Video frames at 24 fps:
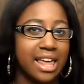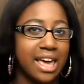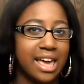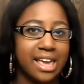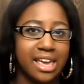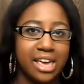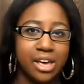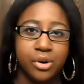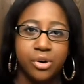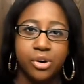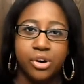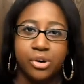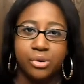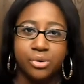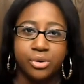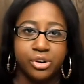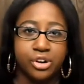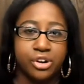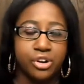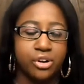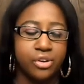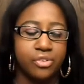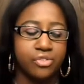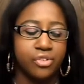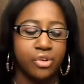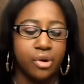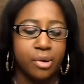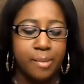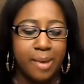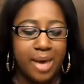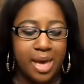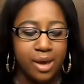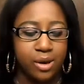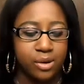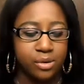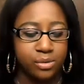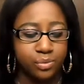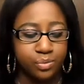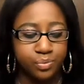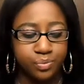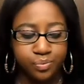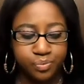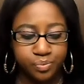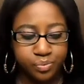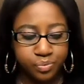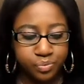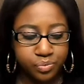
Like, it will hold a curl for about